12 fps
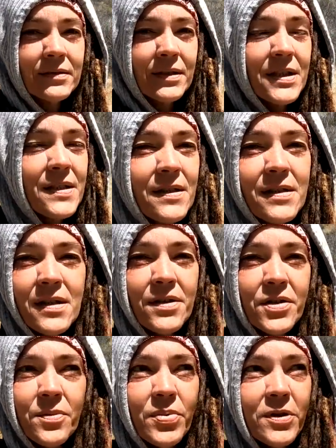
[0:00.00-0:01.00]
This is
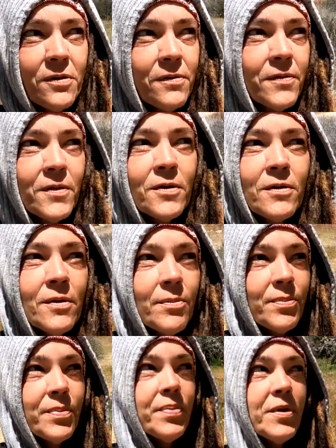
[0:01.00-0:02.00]
such a beautiful,
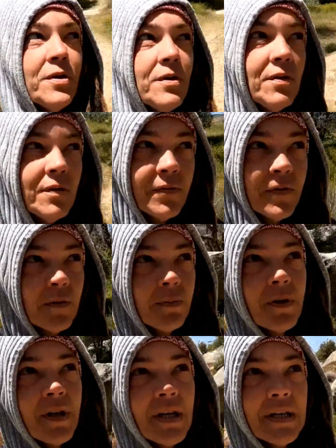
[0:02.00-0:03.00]
beautiful
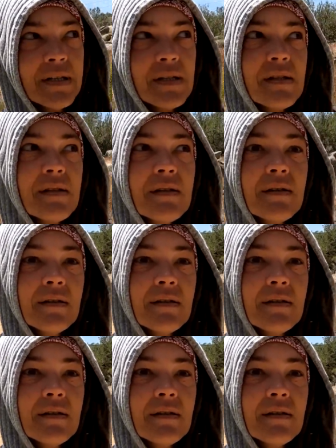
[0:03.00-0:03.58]
place.